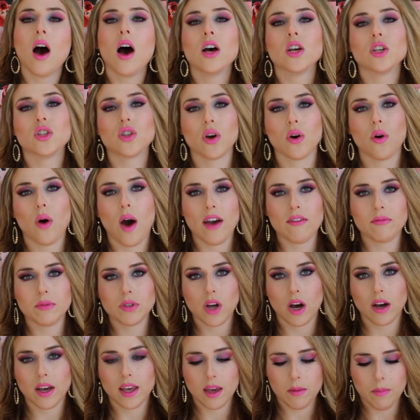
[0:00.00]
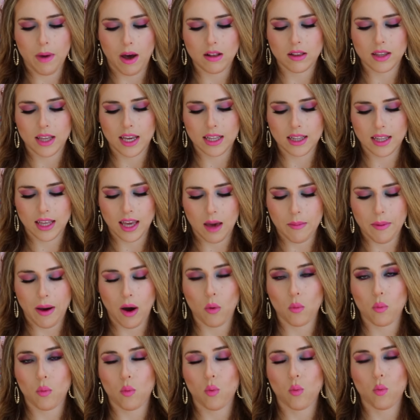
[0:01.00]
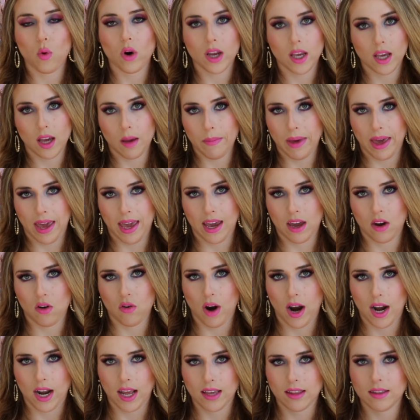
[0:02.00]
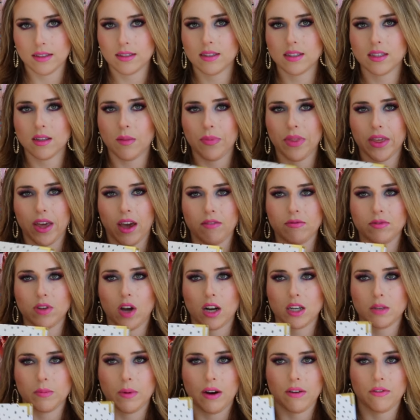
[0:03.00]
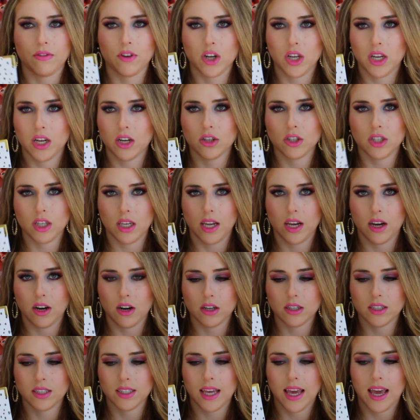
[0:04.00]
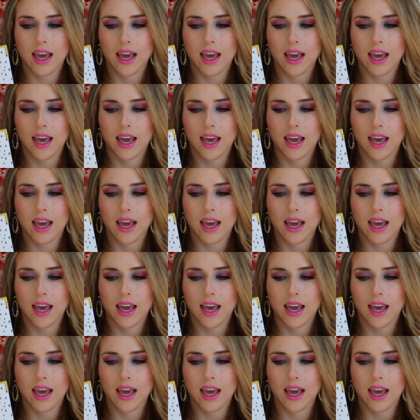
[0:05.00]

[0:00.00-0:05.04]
So I've been talking lately about working on my handwriting, and this is something I've talked about for years and years.